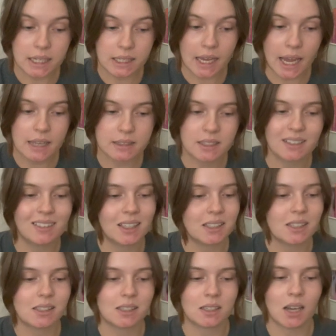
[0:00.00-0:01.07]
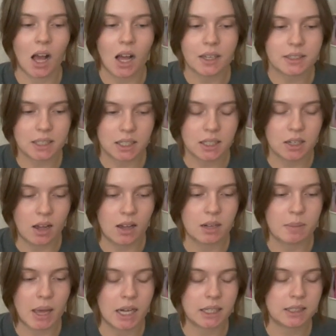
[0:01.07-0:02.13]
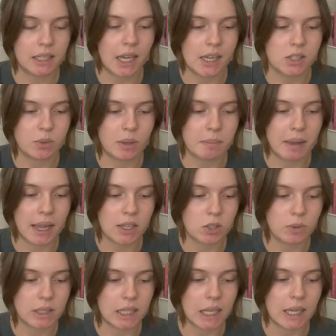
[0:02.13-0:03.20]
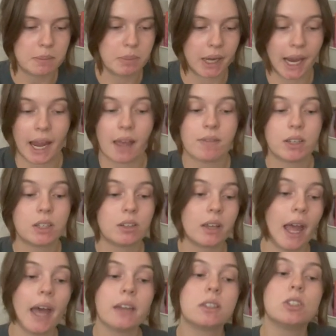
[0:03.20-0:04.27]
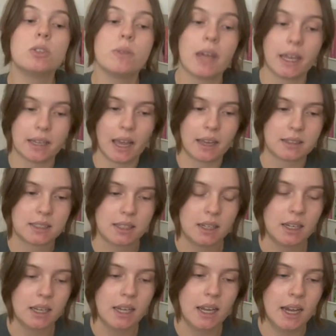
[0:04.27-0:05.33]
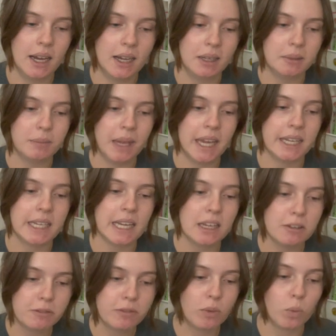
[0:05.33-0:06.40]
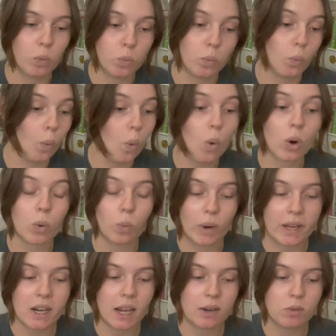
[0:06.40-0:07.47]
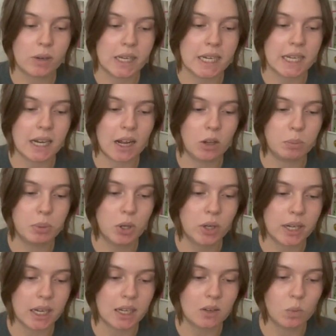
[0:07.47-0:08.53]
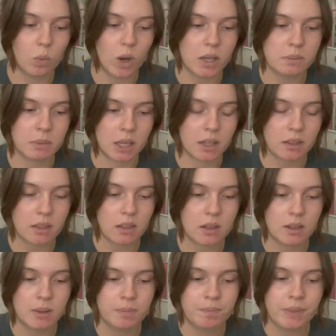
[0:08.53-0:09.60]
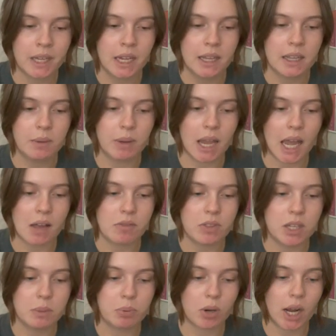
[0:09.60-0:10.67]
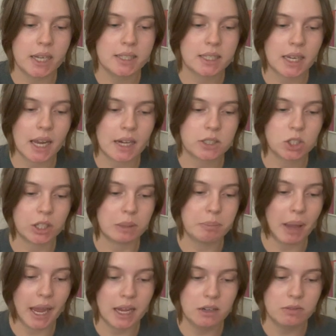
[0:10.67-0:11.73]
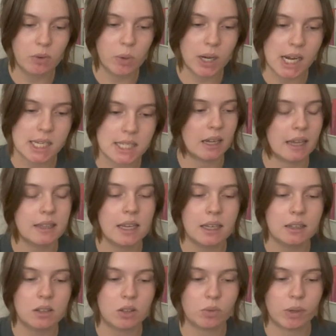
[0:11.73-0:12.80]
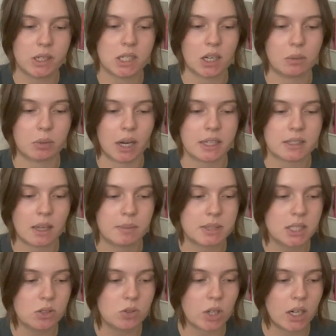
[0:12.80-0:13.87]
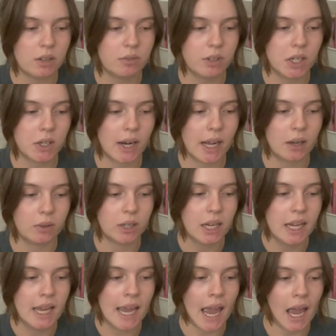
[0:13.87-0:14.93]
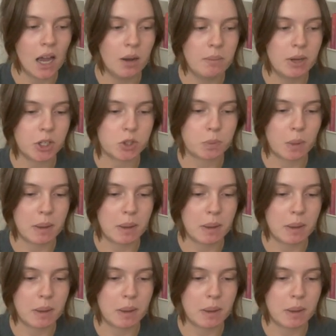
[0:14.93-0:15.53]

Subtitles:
yet? This is not done automatically. I do it manually, but I haven't had to do that yet. And if or when I read it, I'll put in what month. Then we have the price I actually paid for it, and then the retail price. I'm still trying to figure out how much my